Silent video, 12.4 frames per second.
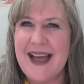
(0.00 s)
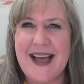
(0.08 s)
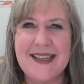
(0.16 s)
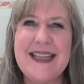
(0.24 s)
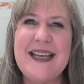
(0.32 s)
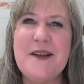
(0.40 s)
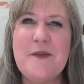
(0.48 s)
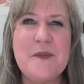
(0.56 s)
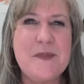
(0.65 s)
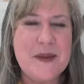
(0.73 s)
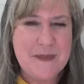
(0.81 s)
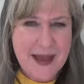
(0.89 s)
Elena will
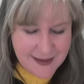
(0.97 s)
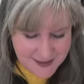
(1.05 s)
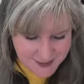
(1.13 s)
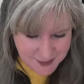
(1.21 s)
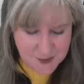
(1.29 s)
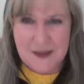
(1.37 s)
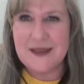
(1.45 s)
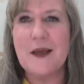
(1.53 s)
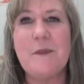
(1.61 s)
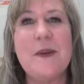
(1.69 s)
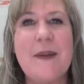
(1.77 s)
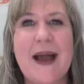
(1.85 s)
be back soon and
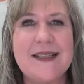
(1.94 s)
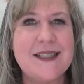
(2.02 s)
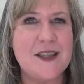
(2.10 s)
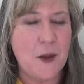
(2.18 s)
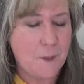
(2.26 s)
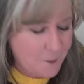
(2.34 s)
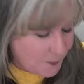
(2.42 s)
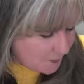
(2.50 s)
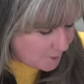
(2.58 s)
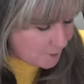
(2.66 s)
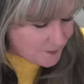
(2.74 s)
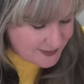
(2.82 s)
they'll be back to their
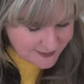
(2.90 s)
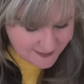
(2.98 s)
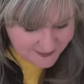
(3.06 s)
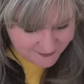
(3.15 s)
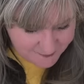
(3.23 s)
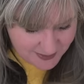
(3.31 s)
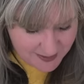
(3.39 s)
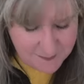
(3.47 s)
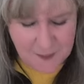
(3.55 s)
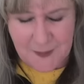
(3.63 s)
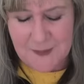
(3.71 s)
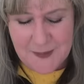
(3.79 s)
purple pieces of
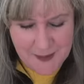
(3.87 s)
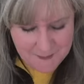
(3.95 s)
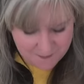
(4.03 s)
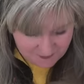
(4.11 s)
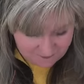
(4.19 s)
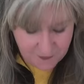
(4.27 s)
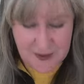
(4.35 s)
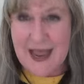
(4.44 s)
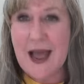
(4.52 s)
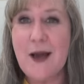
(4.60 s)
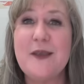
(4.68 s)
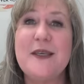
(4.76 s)
paper. But for
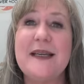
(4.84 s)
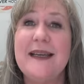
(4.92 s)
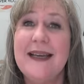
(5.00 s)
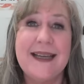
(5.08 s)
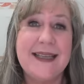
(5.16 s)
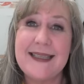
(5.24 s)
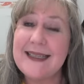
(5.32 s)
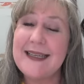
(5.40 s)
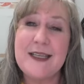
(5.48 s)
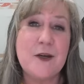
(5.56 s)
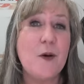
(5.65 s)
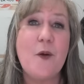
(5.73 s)
now, you,
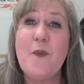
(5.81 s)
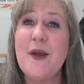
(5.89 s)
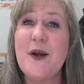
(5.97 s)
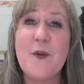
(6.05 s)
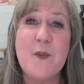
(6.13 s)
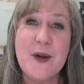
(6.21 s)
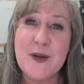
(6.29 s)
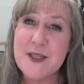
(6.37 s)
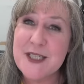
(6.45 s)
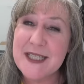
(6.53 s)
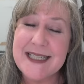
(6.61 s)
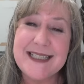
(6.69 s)
you are a winner winner
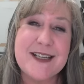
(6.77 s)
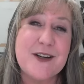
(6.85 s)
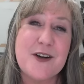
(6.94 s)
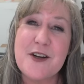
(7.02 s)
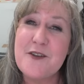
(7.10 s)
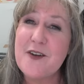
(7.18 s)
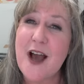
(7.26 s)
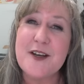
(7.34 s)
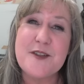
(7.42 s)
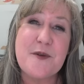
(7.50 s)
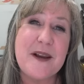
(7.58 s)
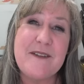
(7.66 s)
chicken dinner and you've
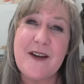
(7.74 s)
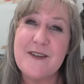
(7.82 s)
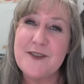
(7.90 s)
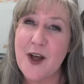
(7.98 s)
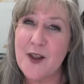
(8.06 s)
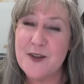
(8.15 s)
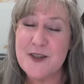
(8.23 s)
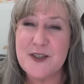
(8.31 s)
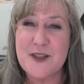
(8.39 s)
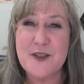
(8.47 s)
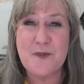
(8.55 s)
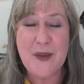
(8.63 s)
got $25
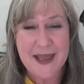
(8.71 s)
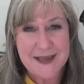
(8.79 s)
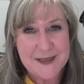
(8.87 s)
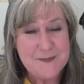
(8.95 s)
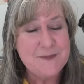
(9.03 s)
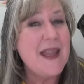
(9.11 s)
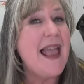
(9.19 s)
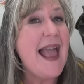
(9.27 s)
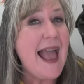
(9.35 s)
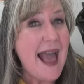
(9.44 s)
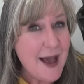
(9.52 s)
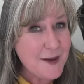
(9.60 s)
to spend.
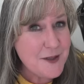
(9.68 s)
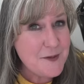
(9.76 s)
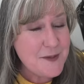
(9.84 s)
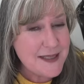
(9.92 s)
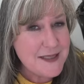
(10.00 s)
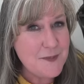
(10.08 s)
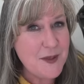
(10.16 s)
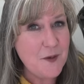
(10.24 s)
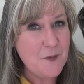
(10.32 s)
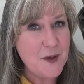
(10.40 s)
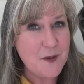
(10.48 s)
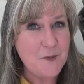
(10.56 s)
How do you get to be a
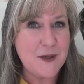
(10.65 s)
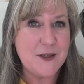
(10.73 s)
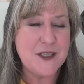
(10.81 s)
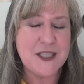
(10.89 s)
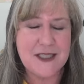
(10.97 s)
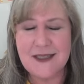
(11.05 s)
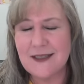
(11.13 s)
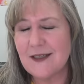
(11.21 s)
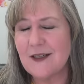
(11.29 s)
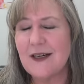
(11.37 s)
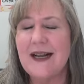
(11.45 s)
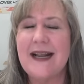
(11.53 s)
winner winner chicken
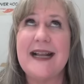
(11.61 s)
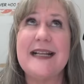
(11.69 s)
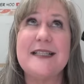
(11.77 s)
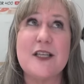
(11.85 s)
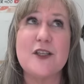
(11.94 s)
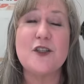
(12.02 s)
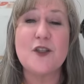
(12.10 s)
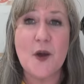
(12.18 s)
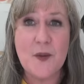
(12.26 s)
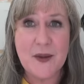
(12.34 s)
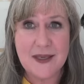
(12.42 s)
dinner? It's so